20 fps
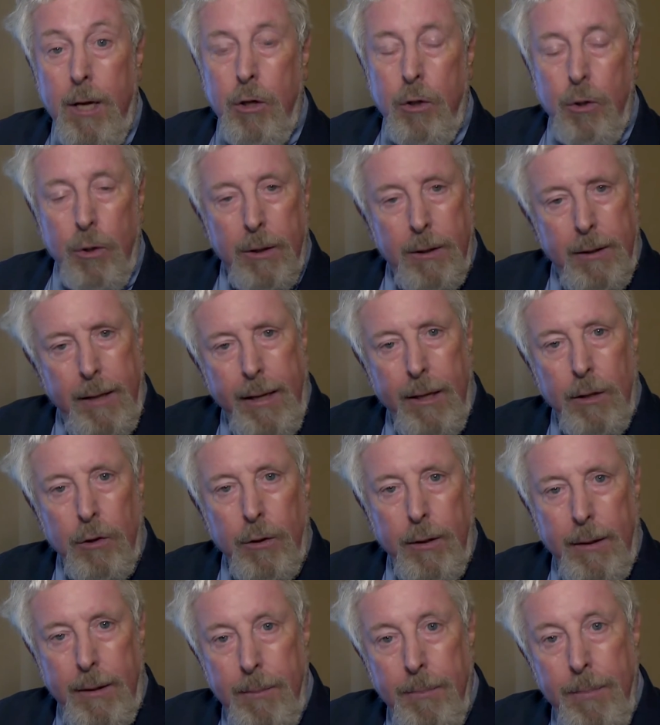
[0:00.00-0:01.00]
You can take a
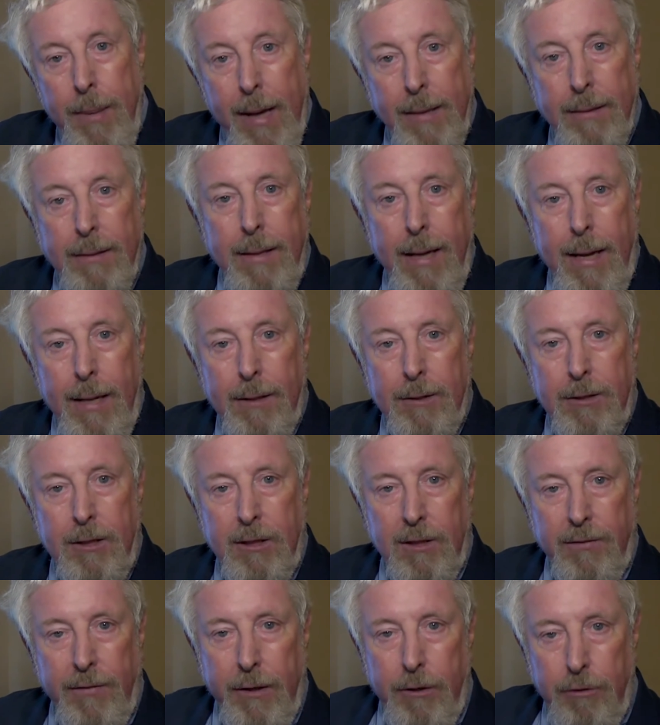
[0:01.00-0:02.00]
look at impact
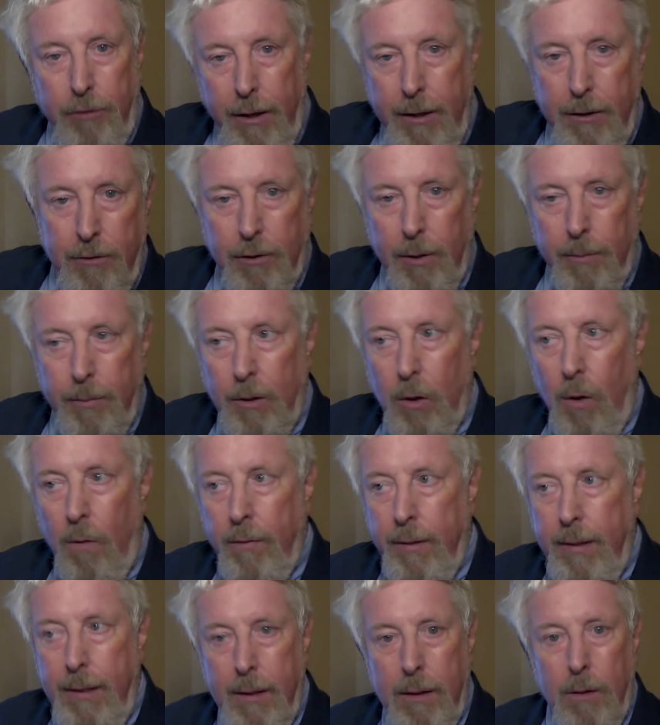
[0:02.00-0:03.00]
analysis. If I change something
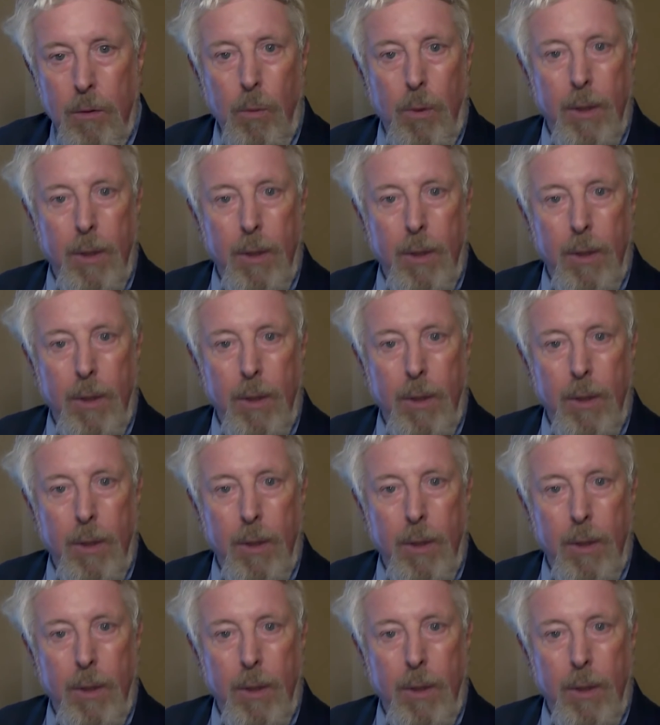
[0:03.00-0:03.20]
over here,